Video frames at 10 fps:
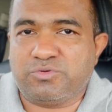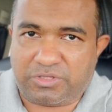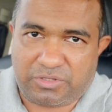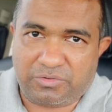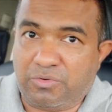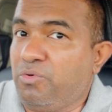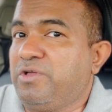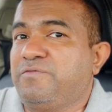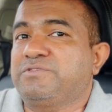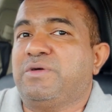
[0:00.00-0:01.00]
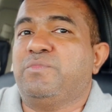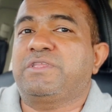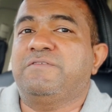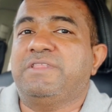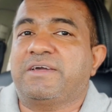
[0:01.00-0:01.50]
with you. Or if someone
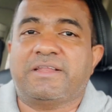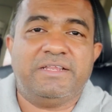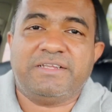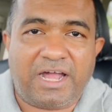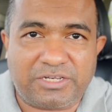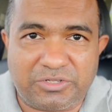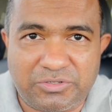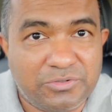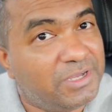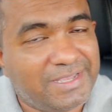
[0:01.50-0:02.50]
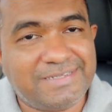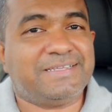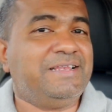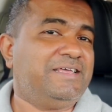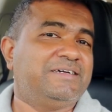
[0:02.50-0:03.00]
give their credit card to you, it's
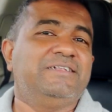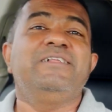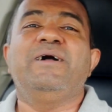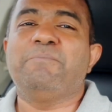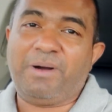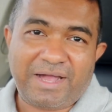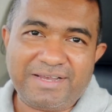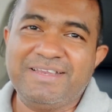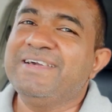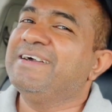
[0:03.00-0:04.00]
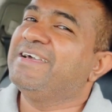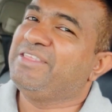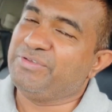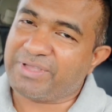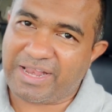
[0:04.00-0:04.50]
illegal, but
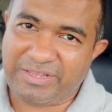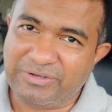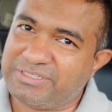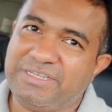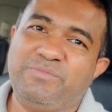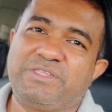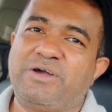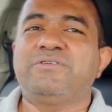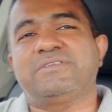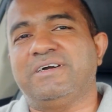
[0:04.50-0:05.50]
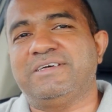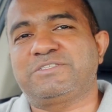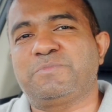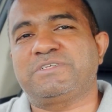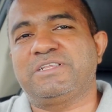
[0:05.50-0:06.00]
you can use it without
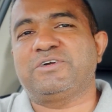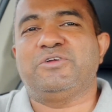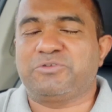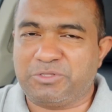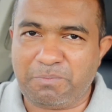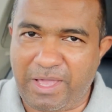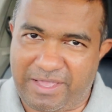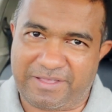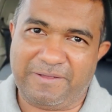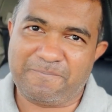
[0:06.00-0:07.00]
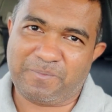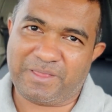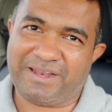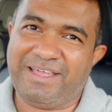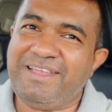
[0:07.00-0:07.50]
especially going to the bank,
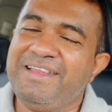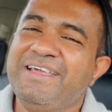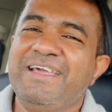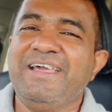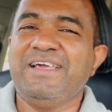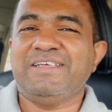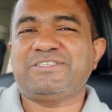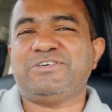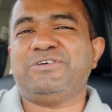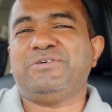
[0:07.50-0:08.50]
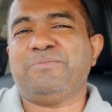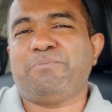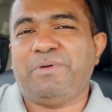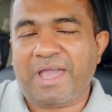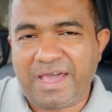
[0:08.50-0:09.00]
right? So
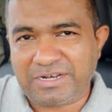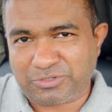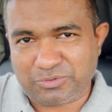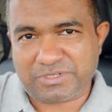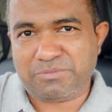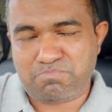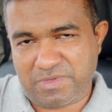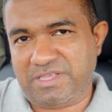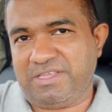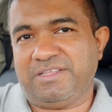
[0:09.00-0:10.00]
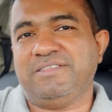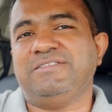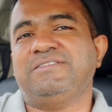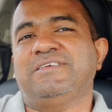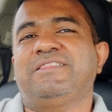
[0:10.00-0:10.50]
bearer token
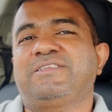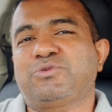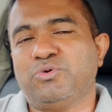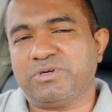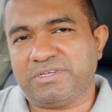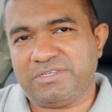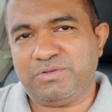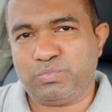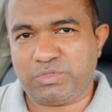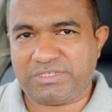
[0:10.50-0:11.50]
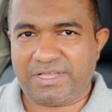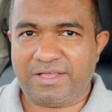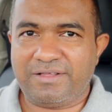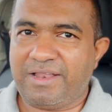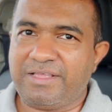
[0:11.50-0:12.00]
means the token which,
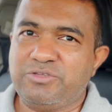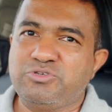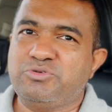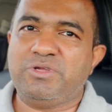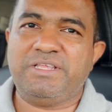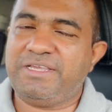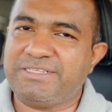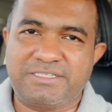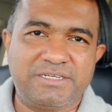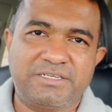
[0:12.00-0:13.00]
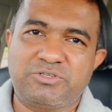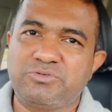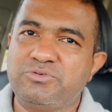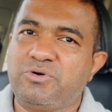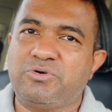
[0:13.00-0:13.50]
like, usually is
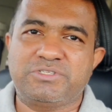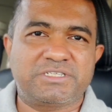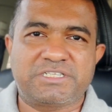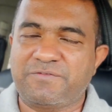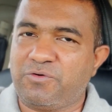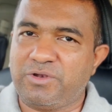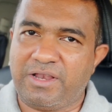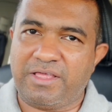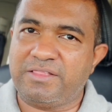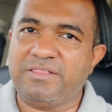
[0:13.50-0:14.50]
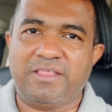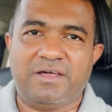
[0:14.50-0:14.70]
32 or 64 length,